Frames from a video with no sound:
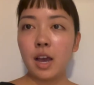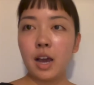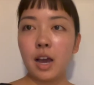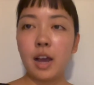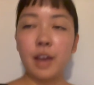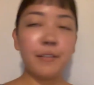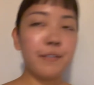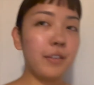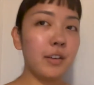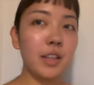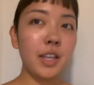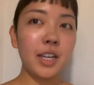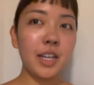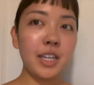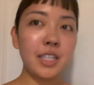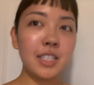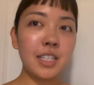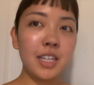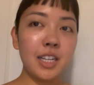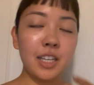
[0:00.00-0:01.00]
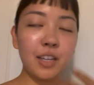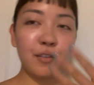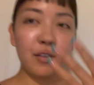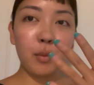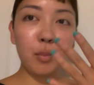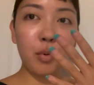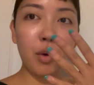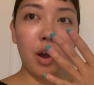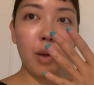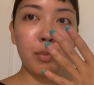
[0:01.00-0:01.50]
I feel like I didn't give a
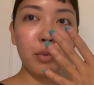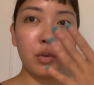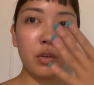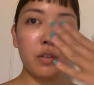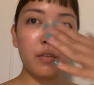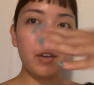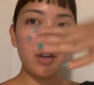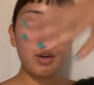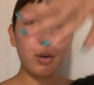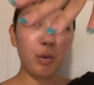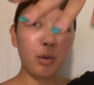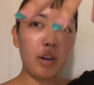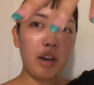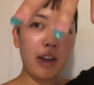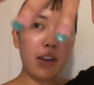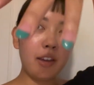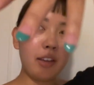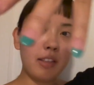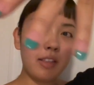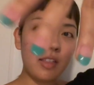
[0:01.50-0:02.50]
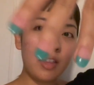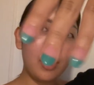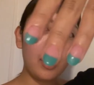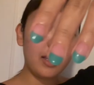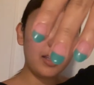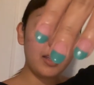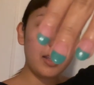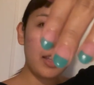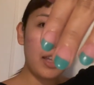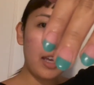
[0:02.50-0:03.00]
proper review. I
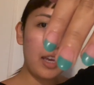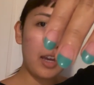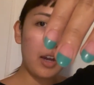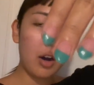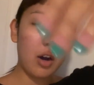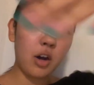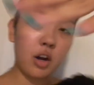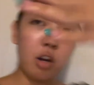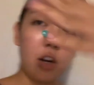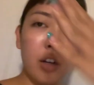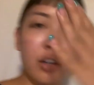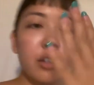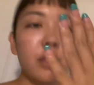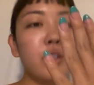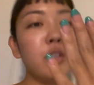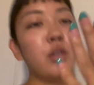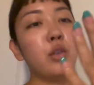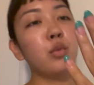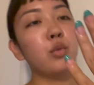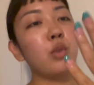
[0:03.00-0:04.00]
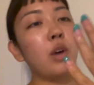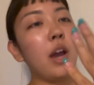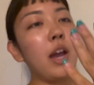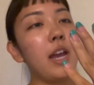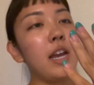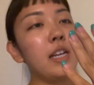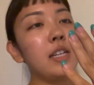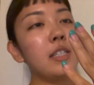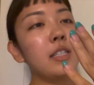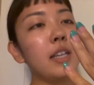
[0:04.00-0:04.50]
think they are the
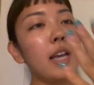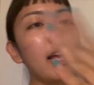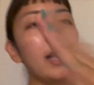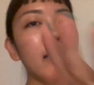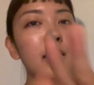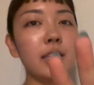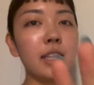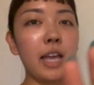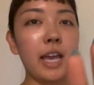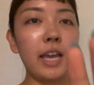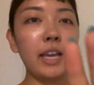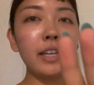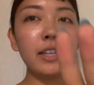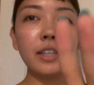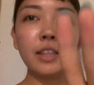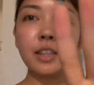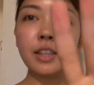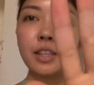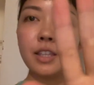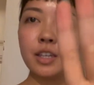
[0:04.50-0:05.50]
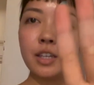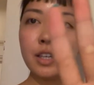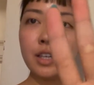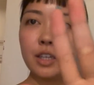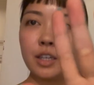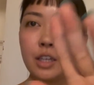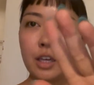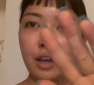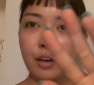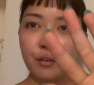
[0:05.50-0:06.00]
right length
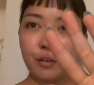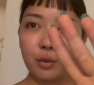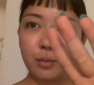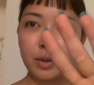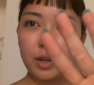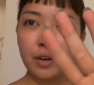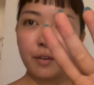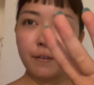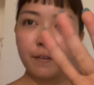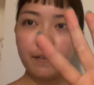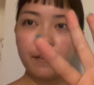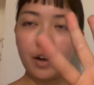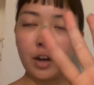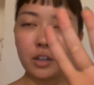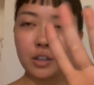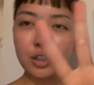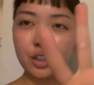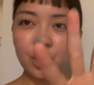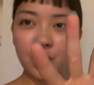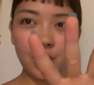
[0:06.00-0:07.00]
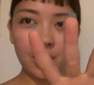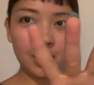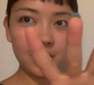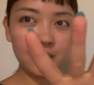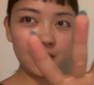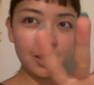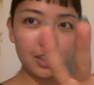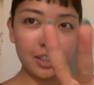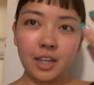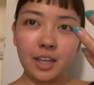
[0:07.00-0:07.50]
for me to
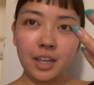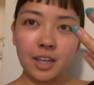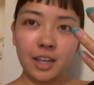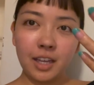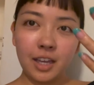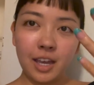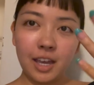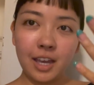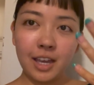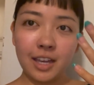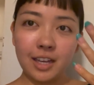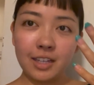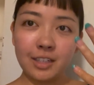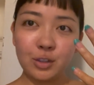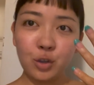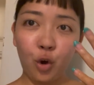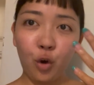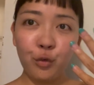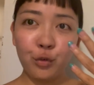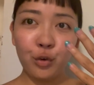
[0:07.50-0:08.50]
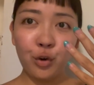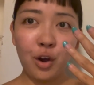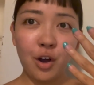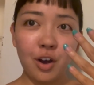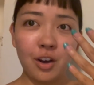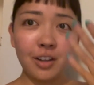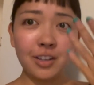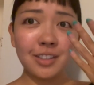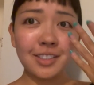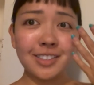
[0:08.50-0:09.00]
function. And
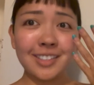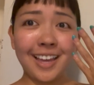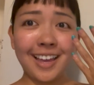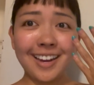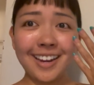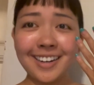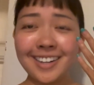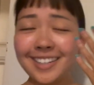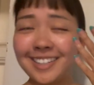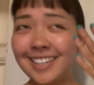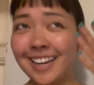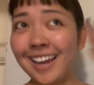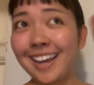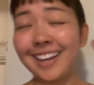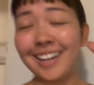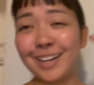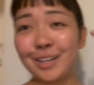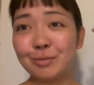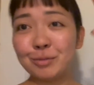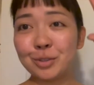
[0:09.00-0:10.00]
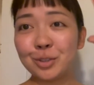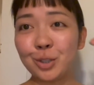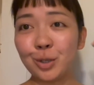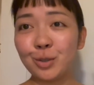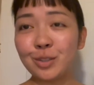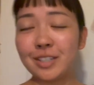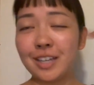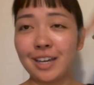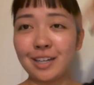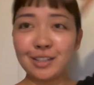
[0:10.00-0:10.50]
overall, 10 out of 10. I'm
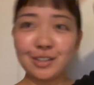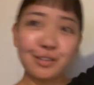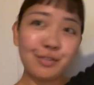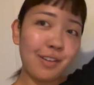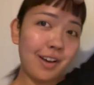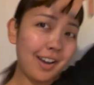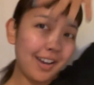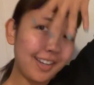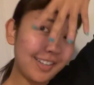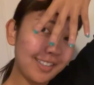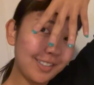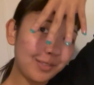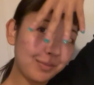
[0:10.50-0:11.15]
so satisfied.